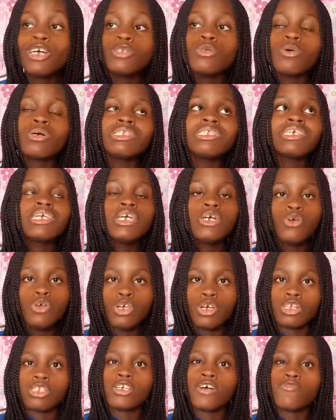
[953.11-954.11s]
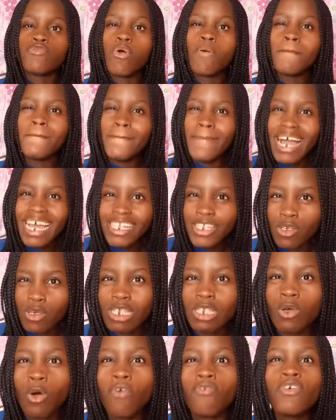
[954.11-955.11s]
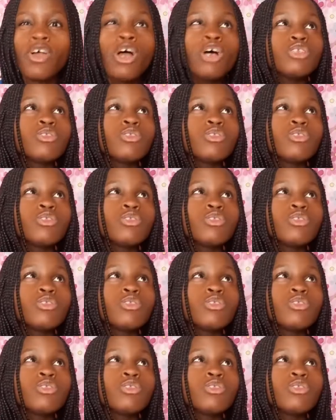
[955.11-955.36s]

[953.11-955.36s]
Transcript: Don't kill yourself, don't bite yourself,